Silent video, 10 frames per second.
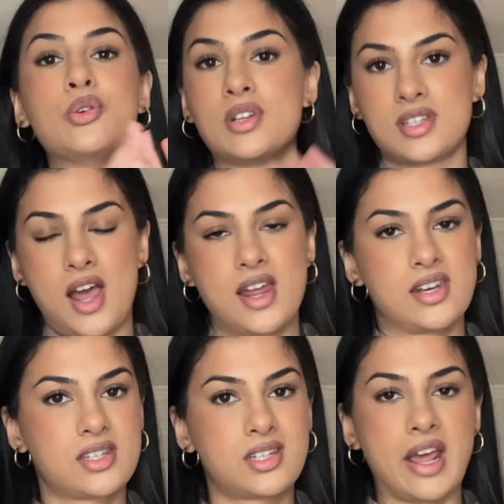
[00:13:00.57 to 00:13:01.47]

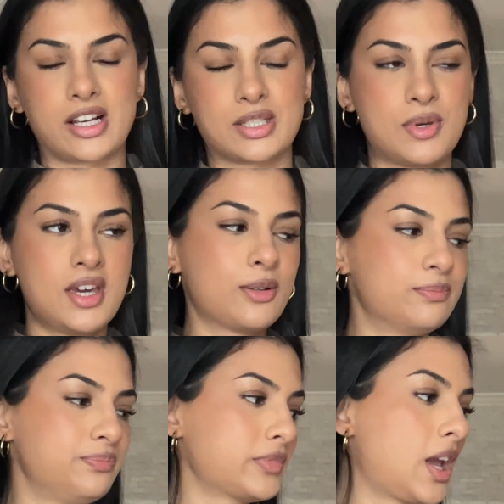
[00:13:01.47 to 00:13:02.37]
designs next week.
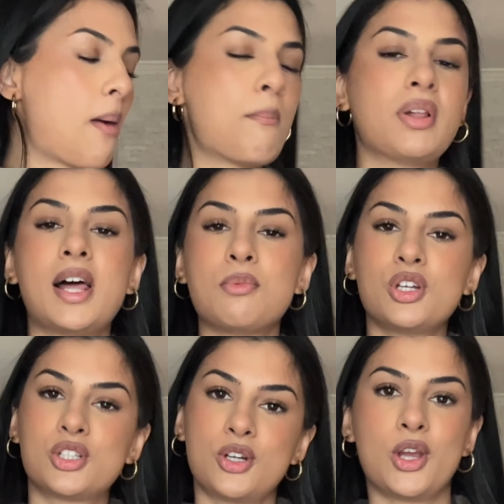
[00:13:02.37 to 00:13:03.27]
But let me
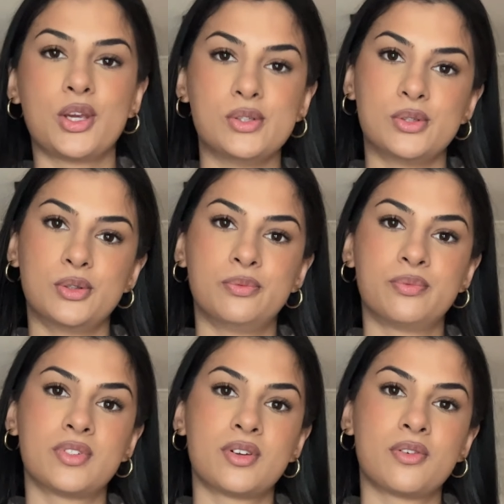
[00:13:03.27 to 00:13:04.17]
show you
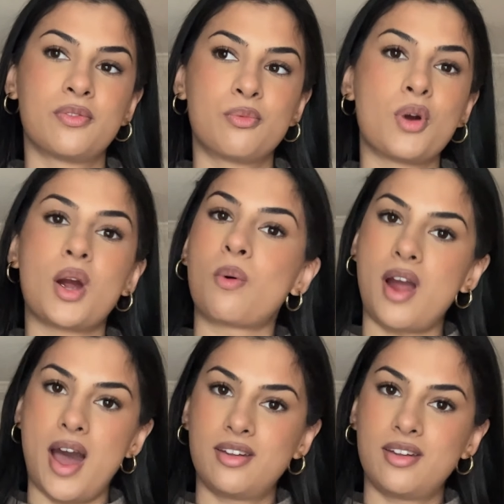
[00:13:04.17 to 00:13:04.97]
where we're at.